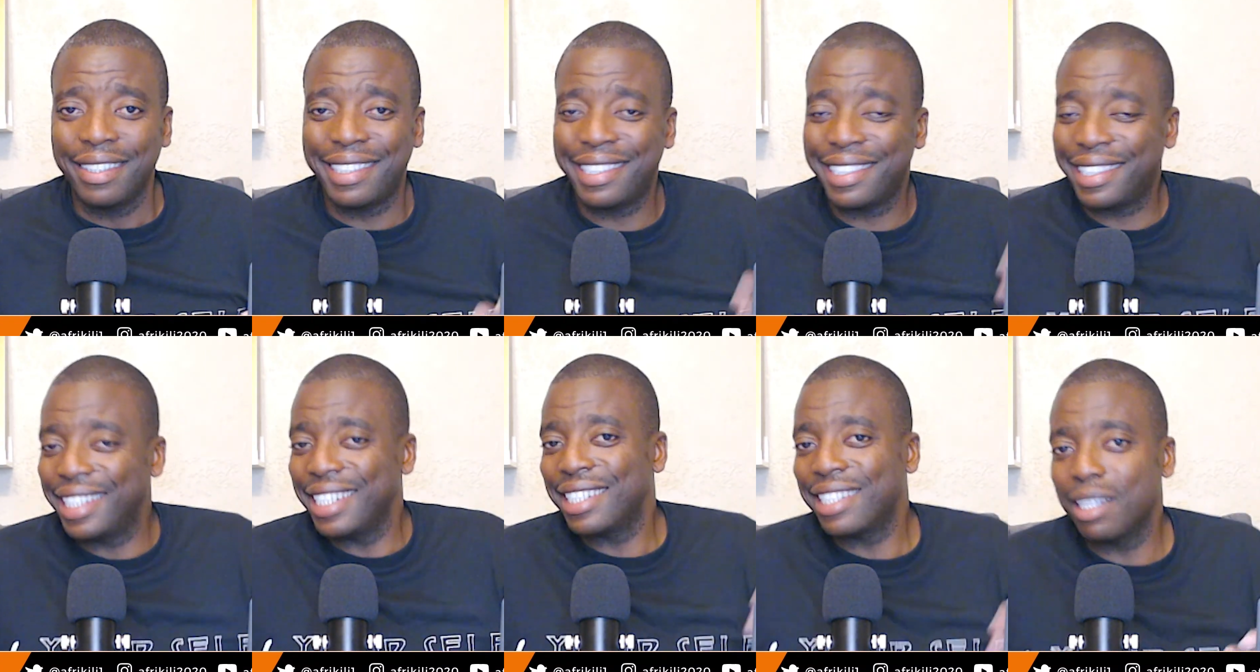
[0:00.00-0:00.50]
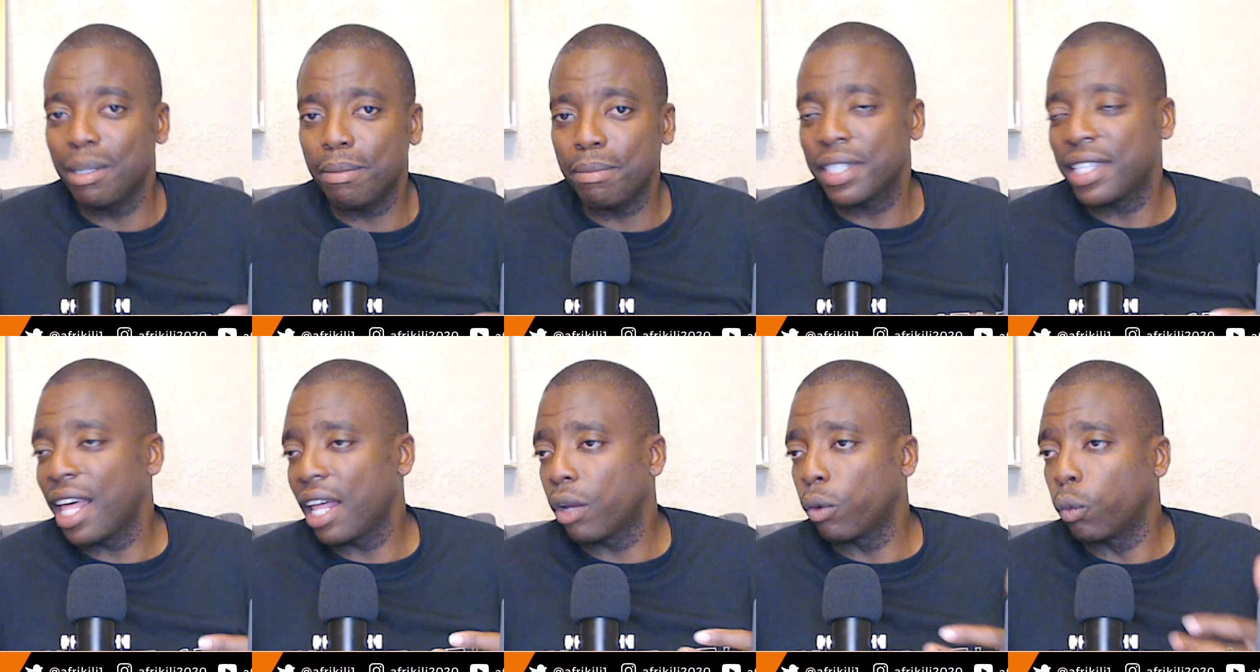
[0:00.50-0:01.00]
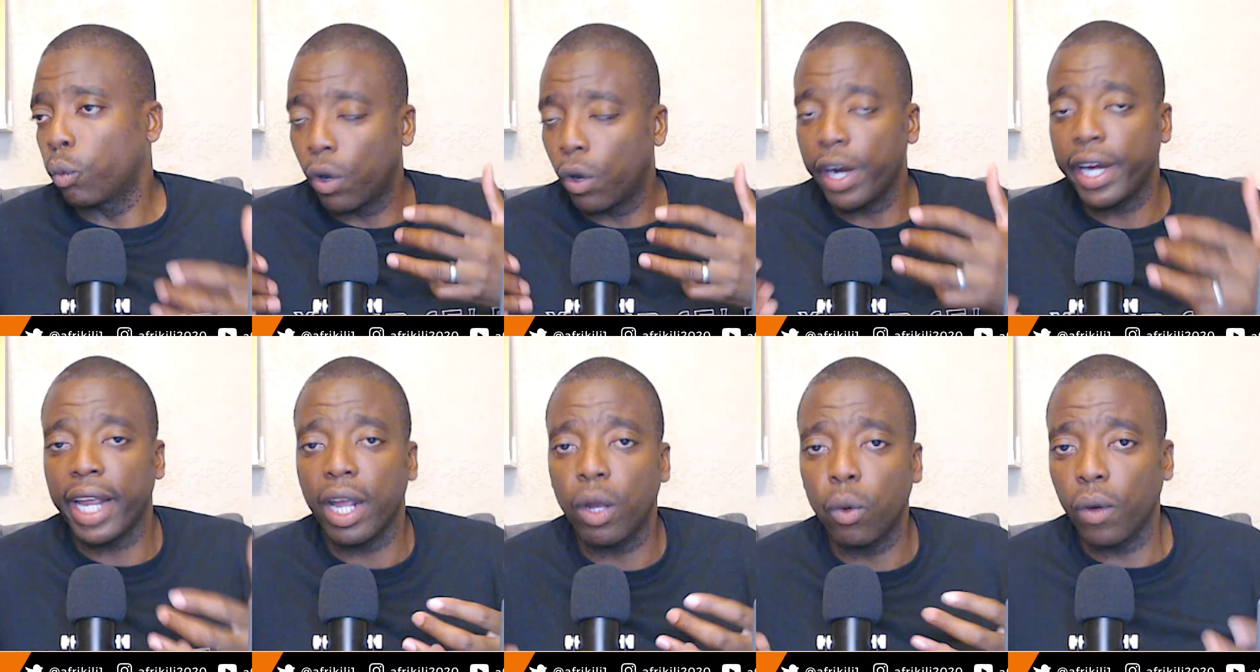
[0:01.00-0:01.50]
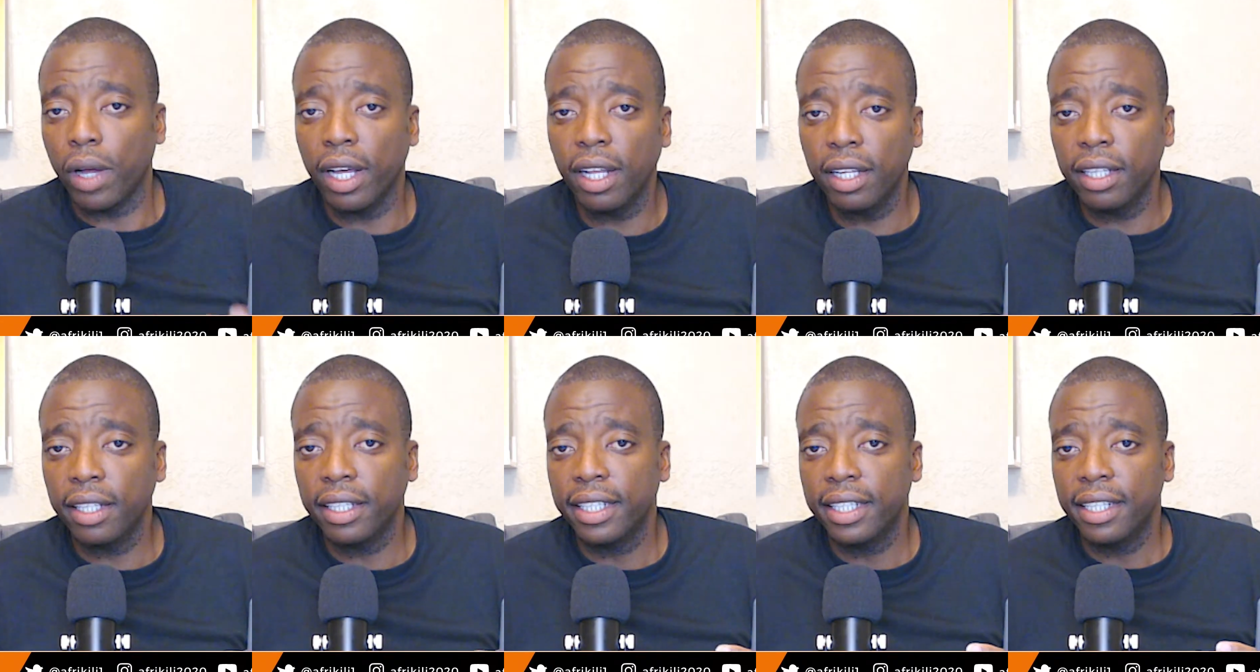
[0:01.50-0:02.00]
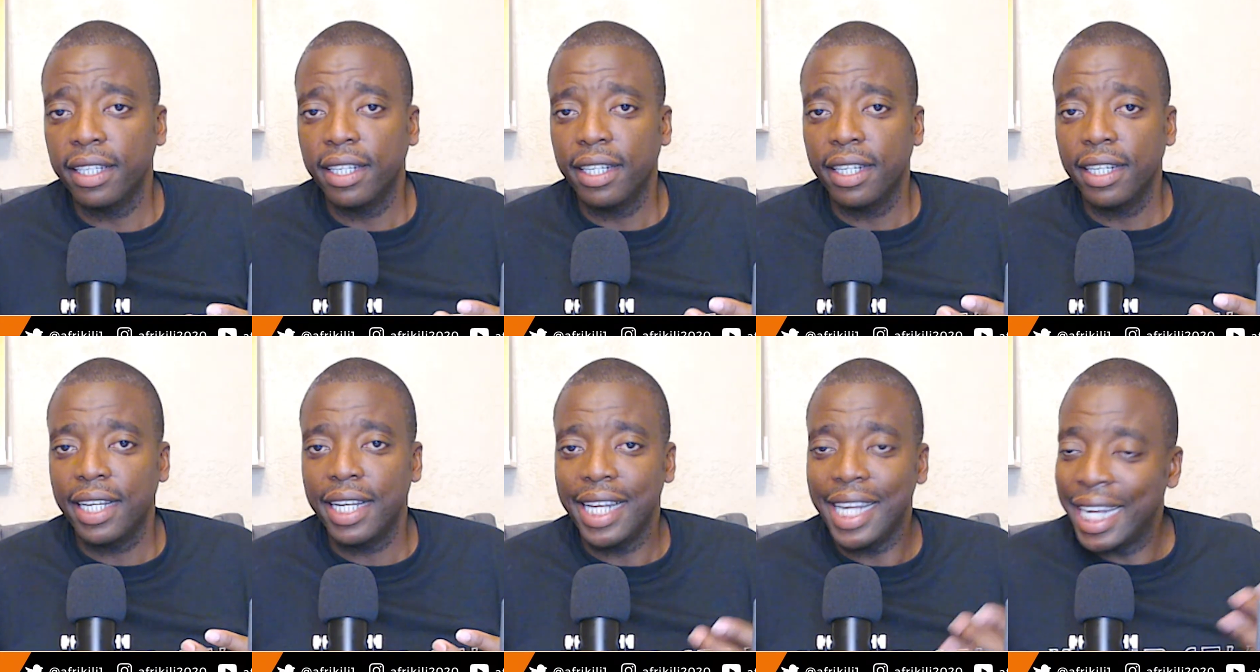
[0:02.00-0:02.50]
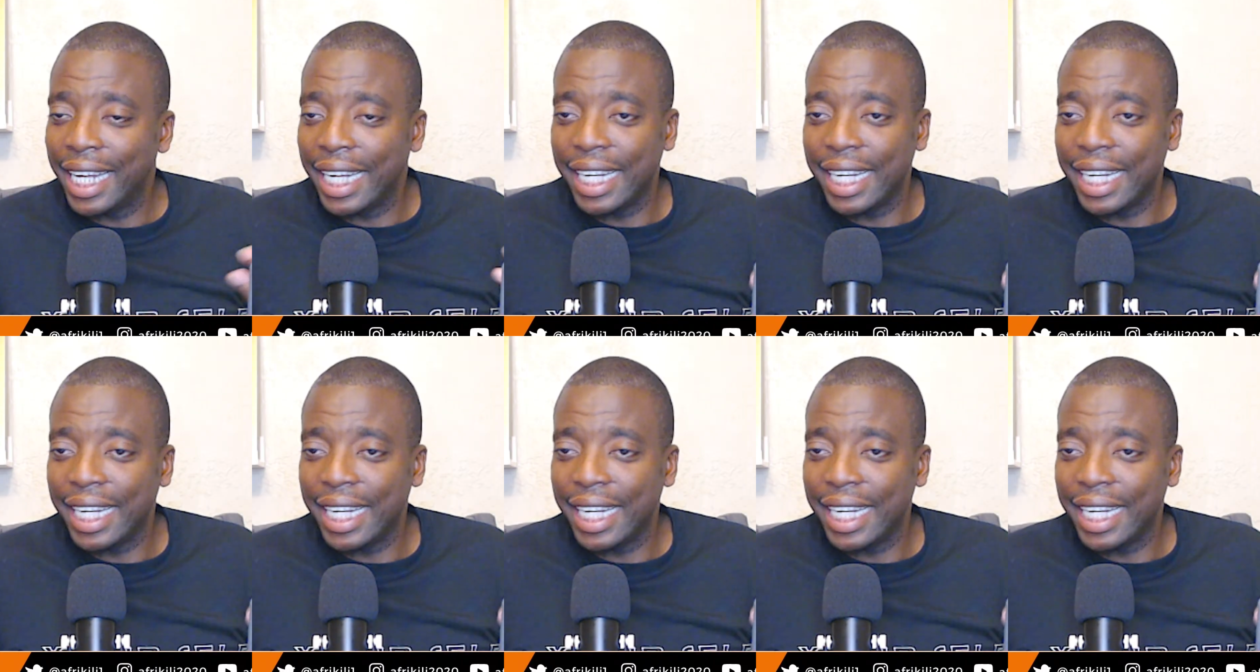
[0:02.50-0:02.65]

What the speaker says: systems that are working well, it